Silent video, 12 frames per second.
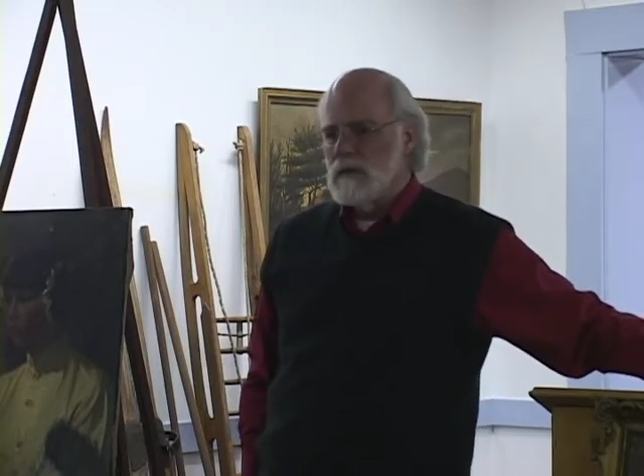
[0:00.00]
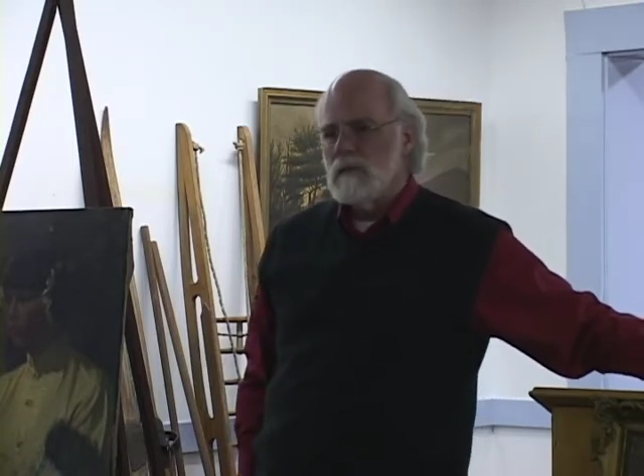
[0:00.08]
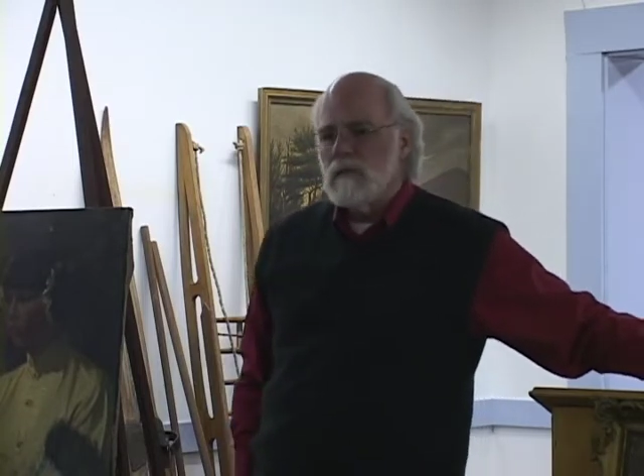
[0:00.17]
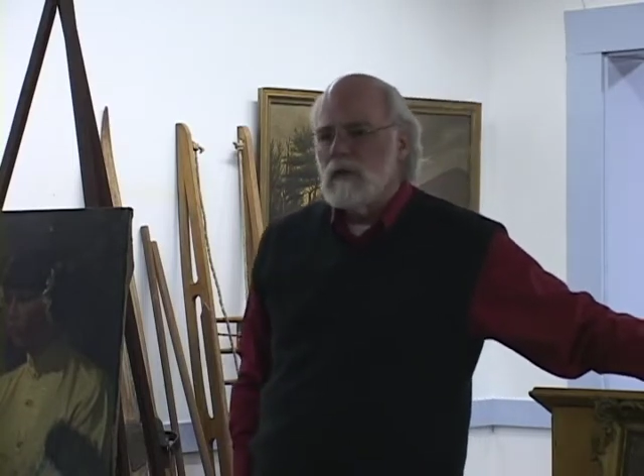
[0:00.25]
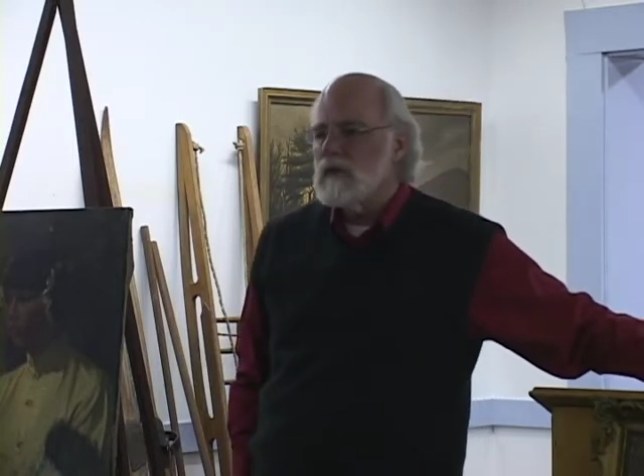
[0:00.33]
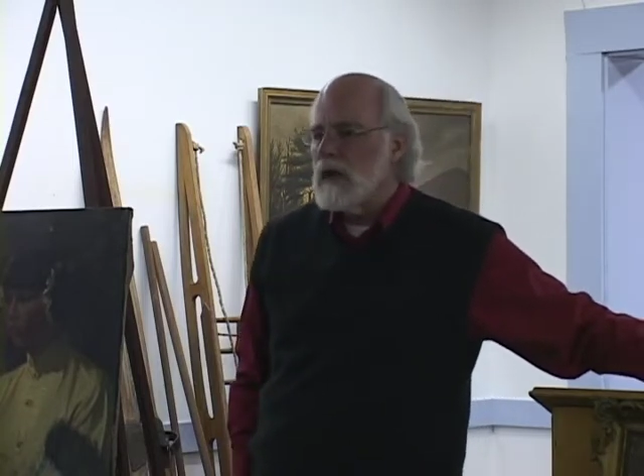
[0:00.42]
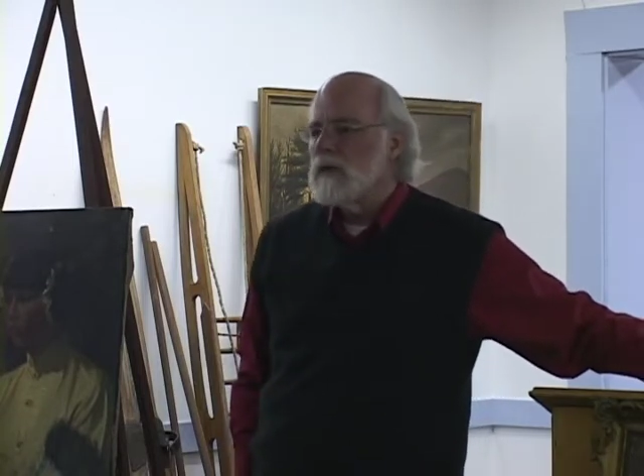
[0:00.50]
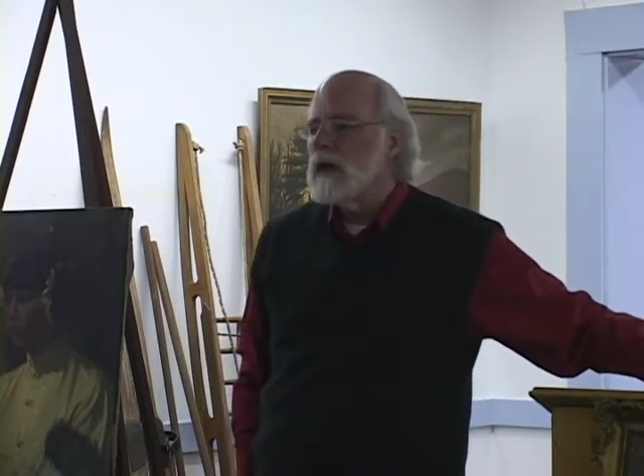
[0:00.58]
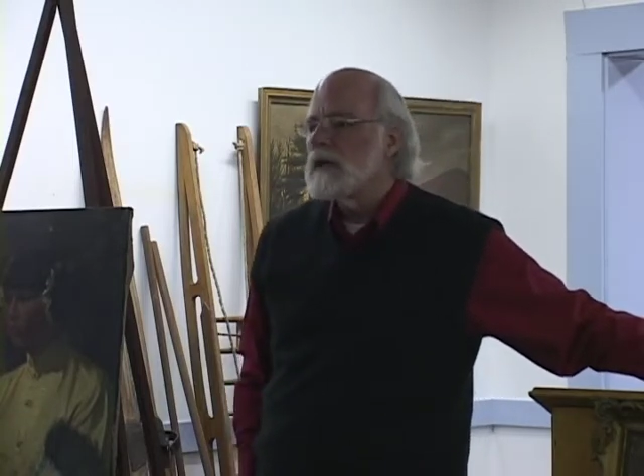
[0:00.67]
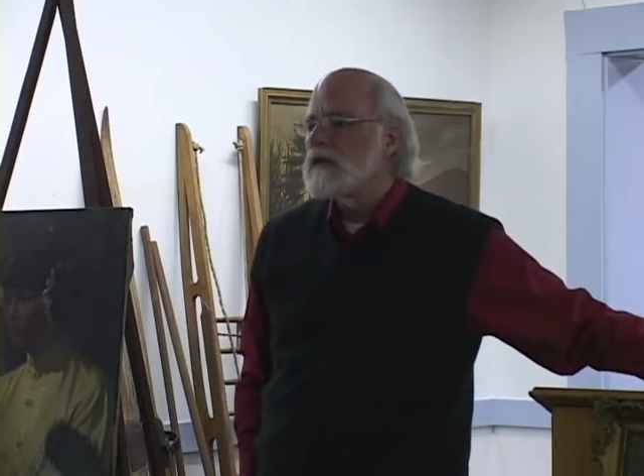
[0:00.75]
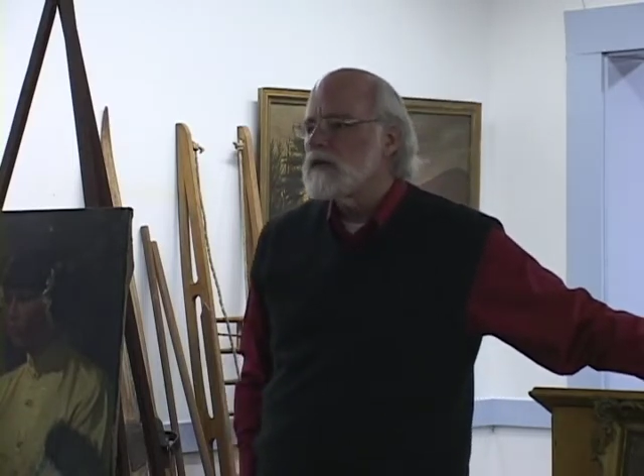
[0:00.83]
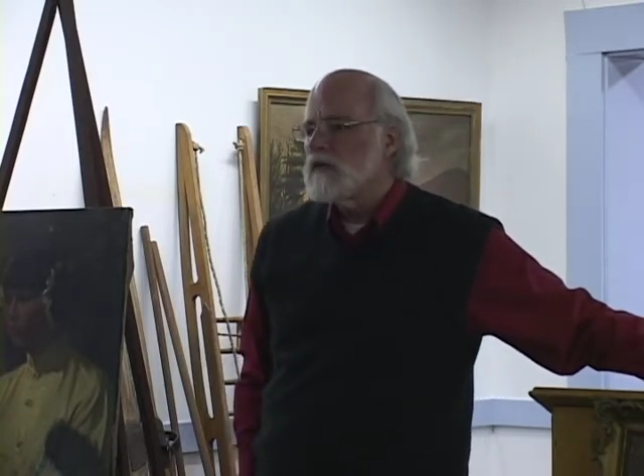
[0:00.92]
and just like what
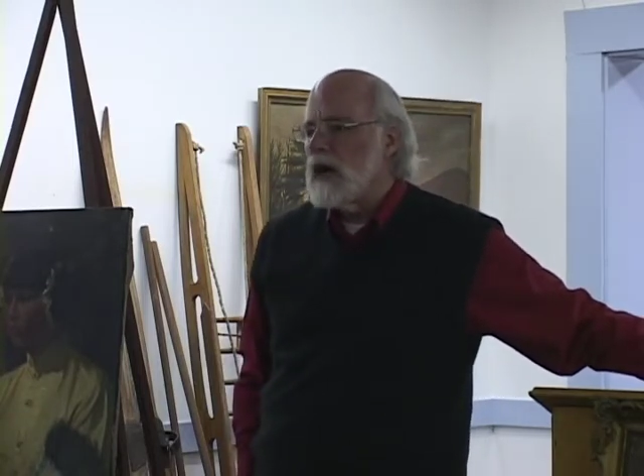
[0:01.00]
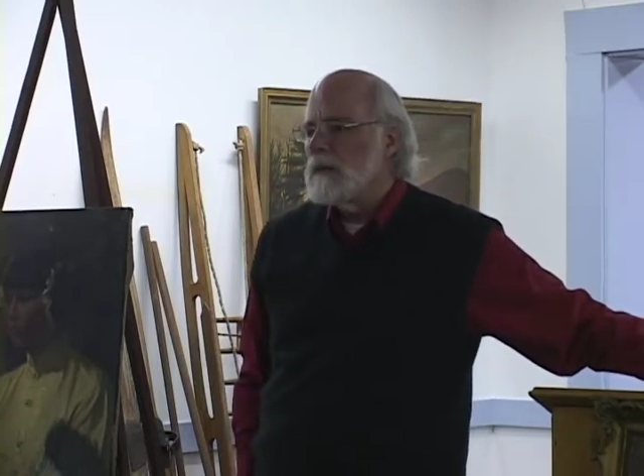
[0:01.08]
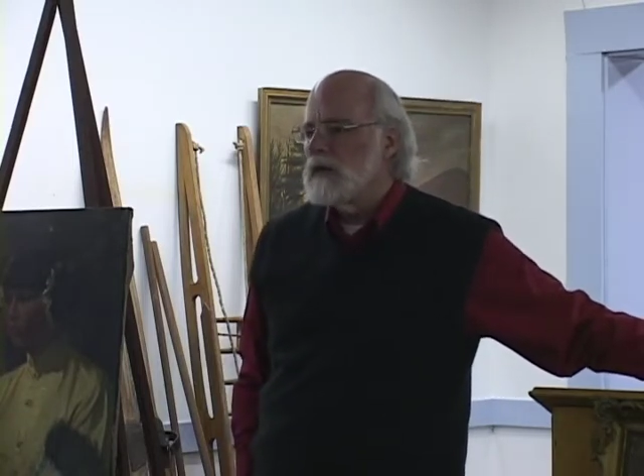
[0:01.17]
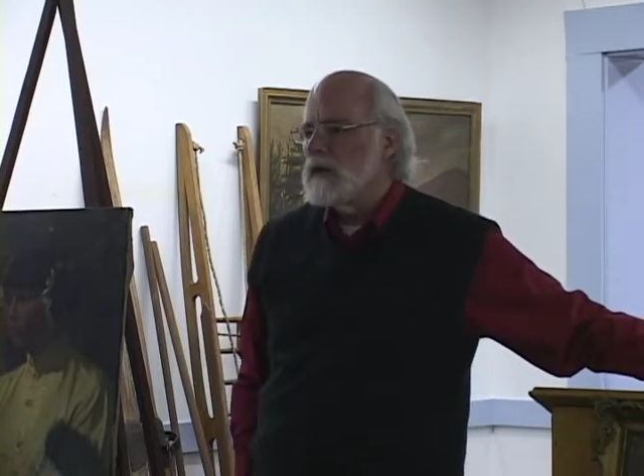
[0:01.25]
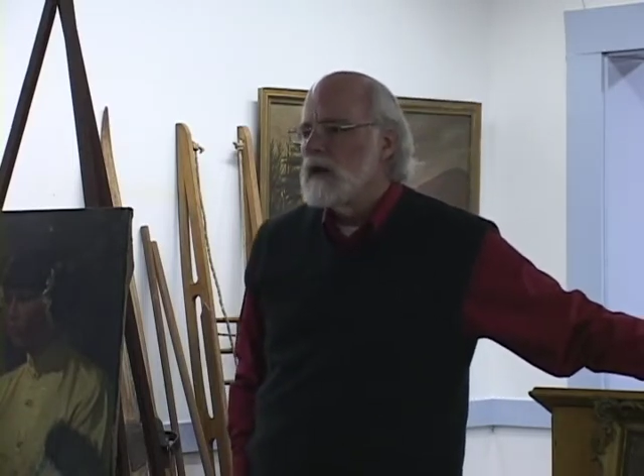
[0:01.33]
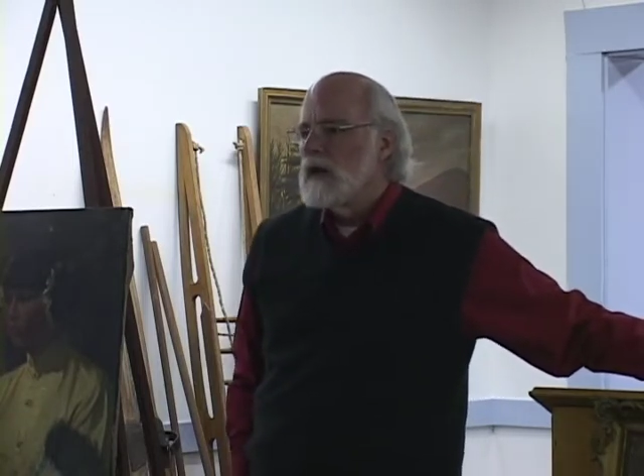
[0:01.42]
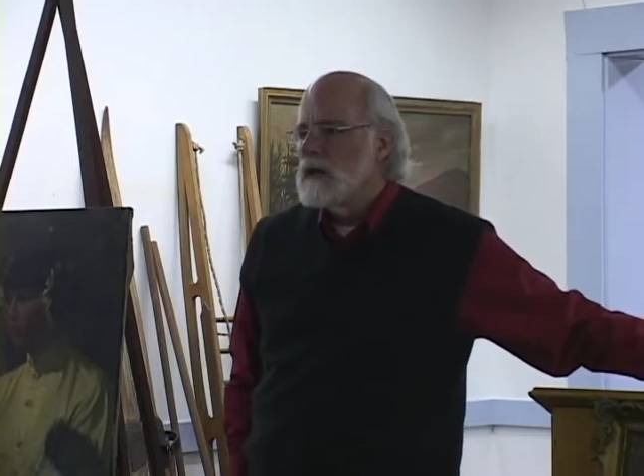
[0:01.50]
I described to you.